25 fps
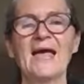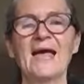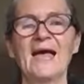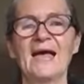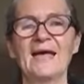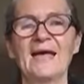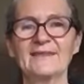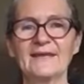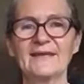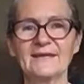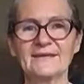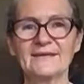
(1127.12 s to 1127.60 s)

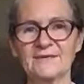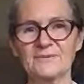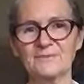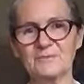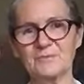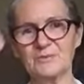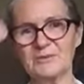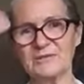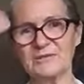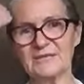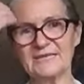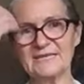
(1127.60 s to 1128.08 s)
And that
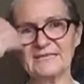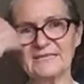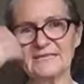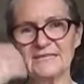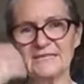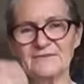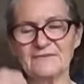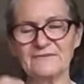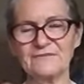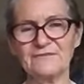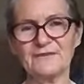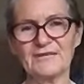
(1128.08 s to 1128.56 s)

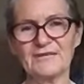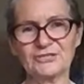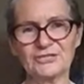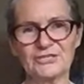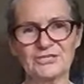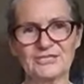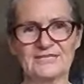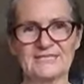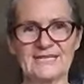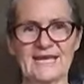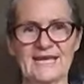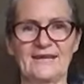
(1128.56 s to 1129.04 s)
completely flushes